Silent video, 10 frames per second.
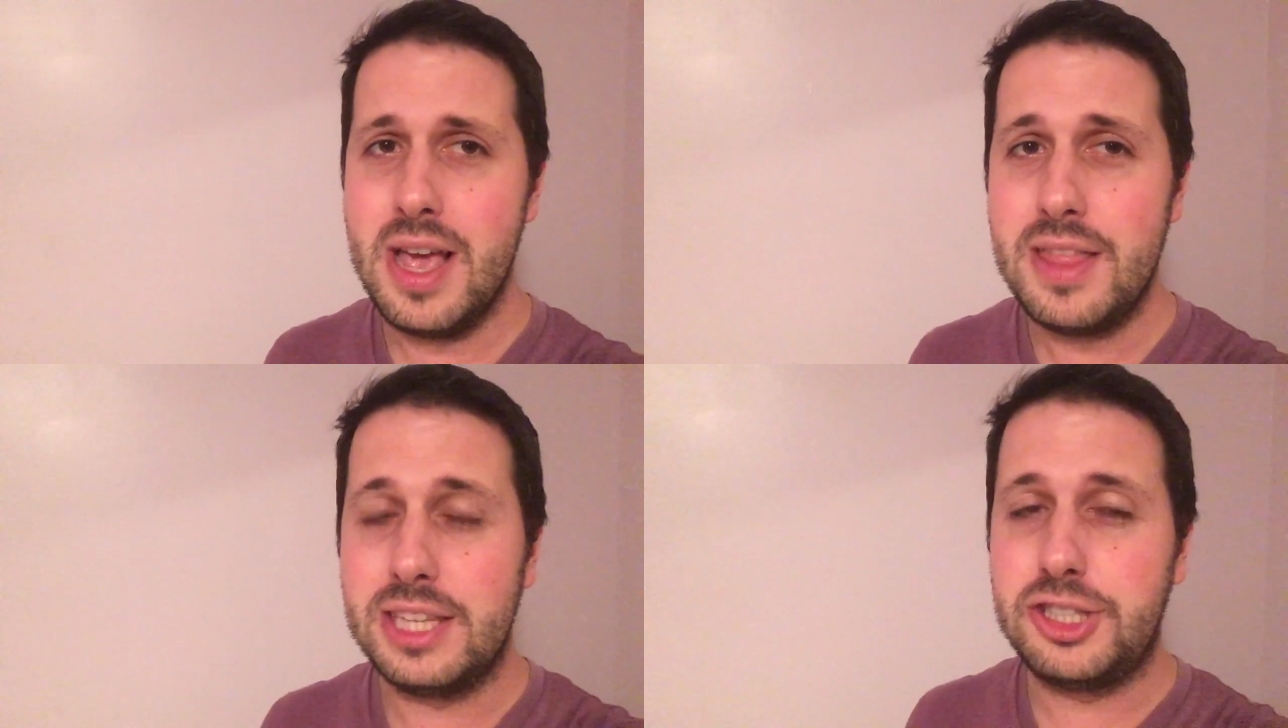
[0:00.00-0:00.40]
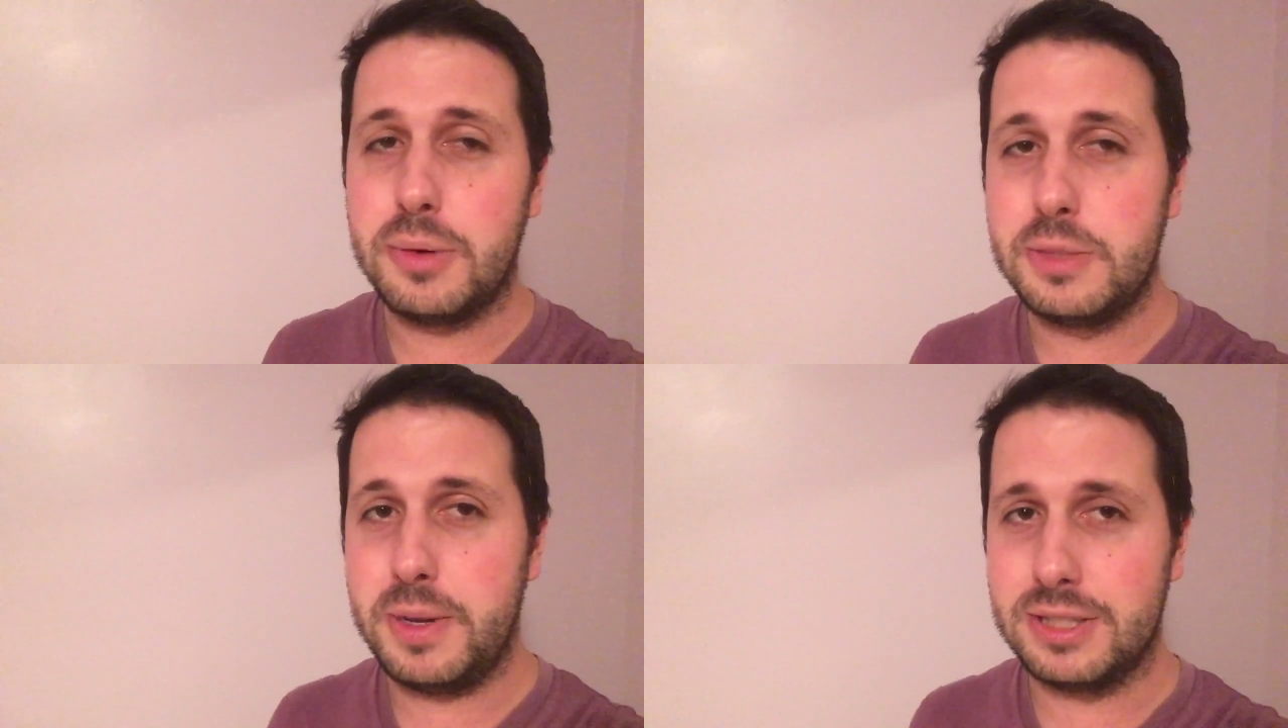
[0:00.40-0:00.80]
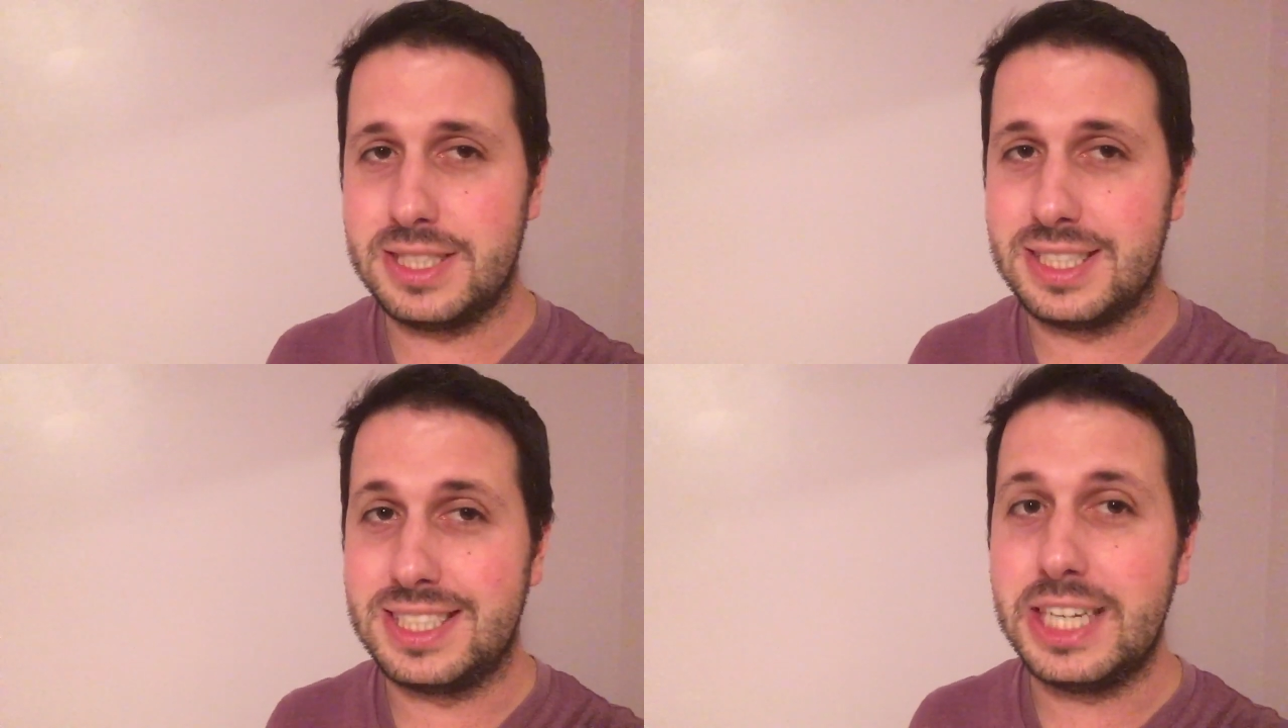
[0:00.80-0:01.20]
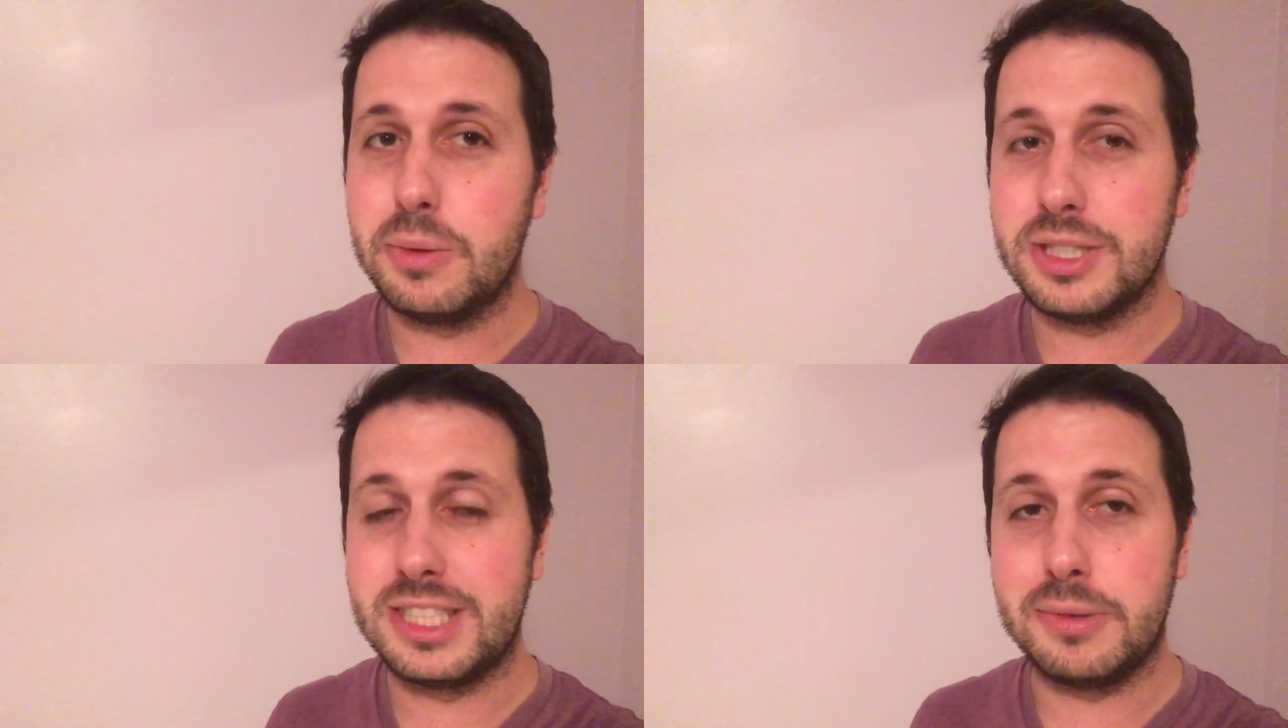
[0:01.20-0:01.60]
This show is billed as a
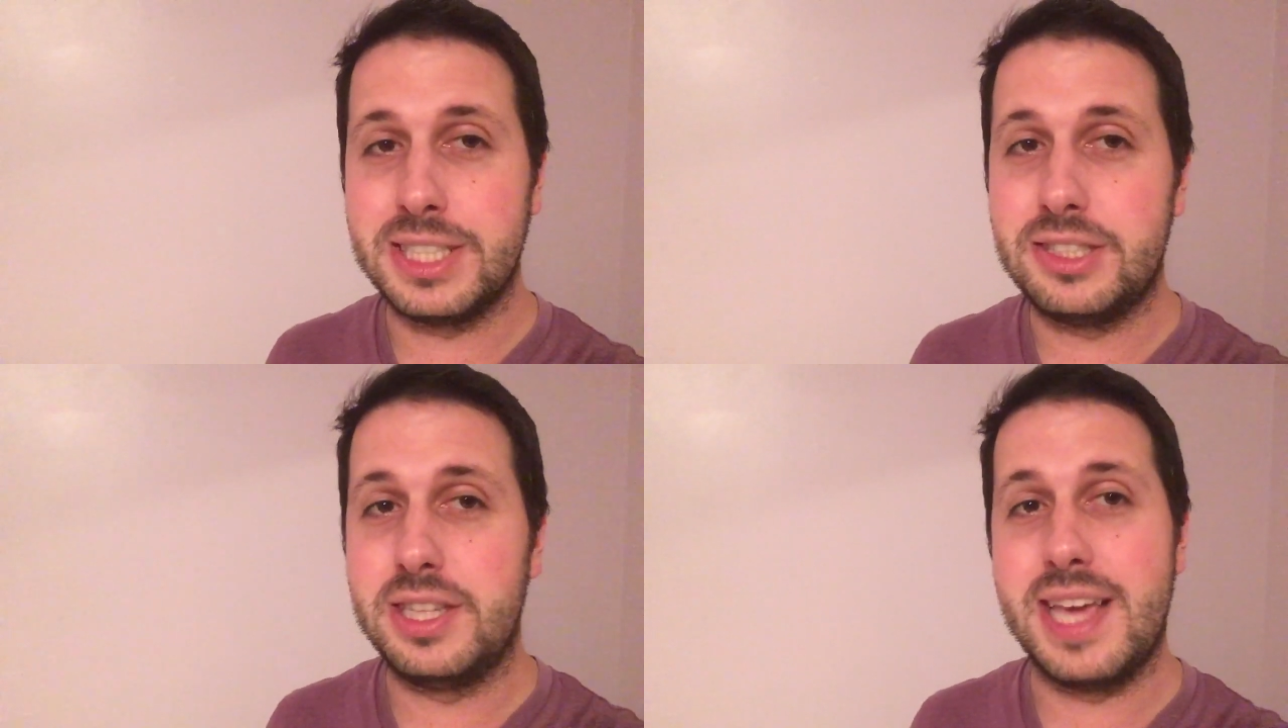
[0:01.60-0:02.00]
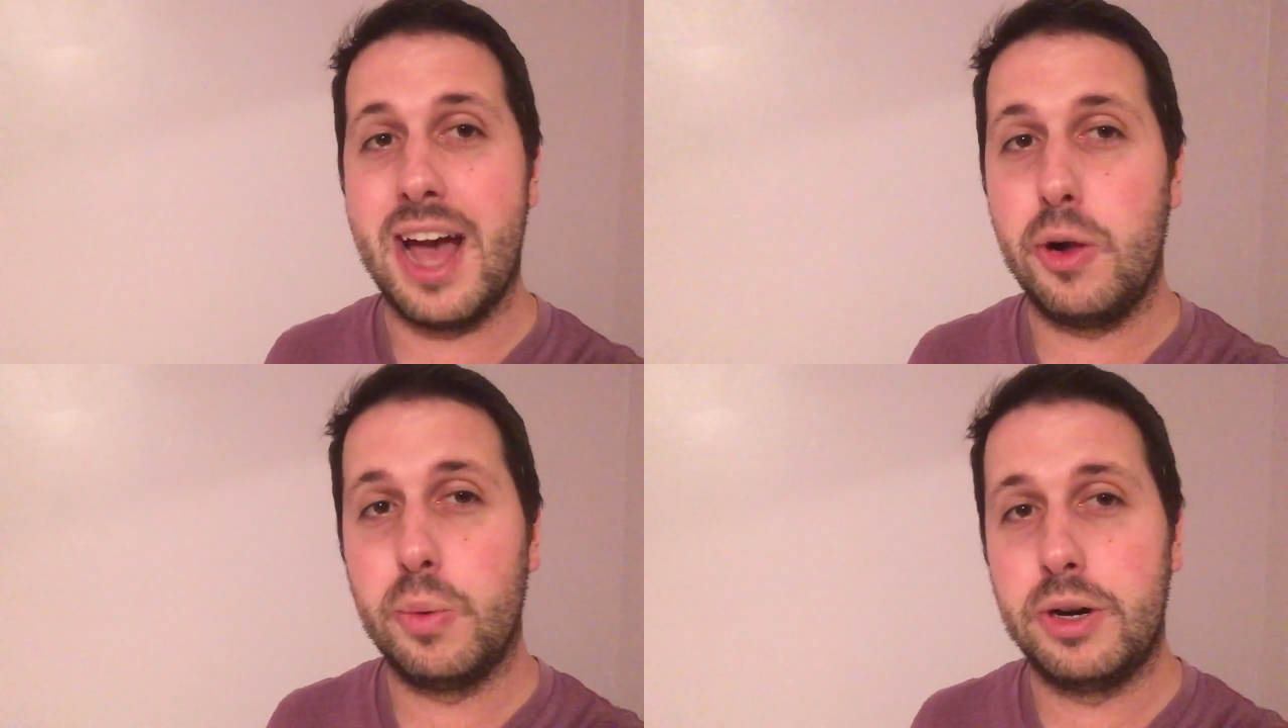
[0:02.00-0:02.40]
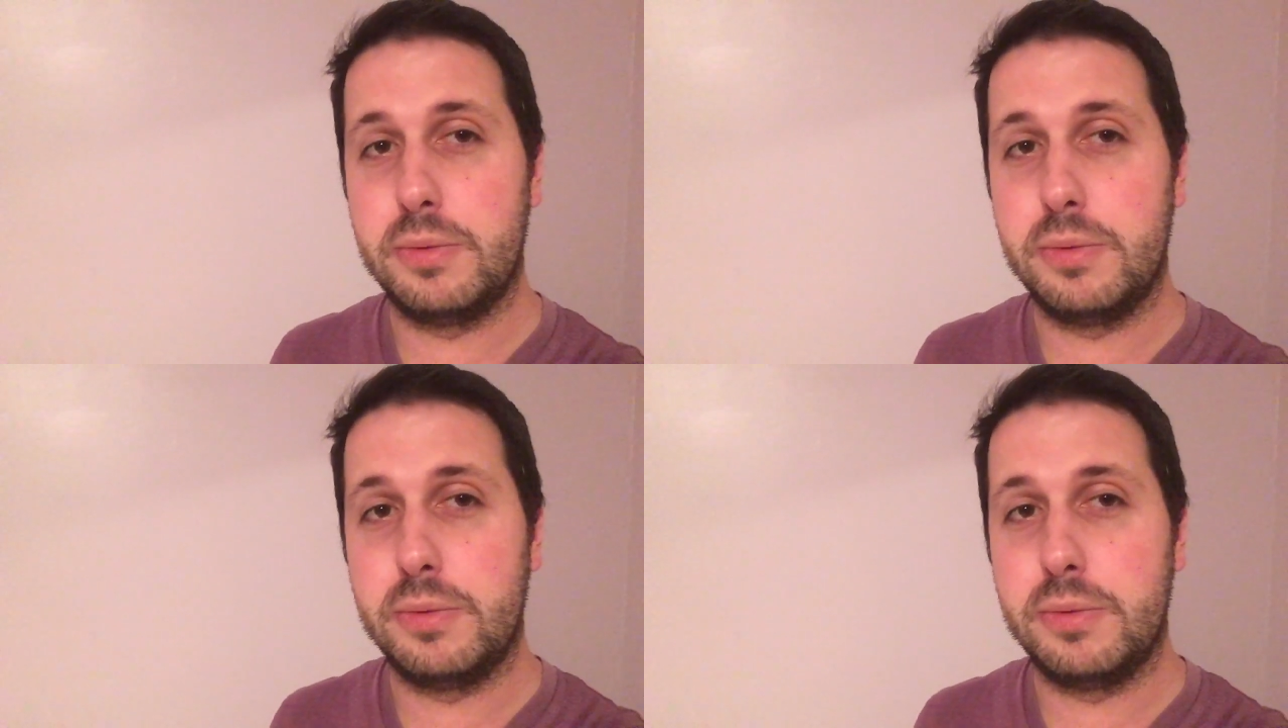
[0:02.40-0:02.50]
sequel series to The L Word,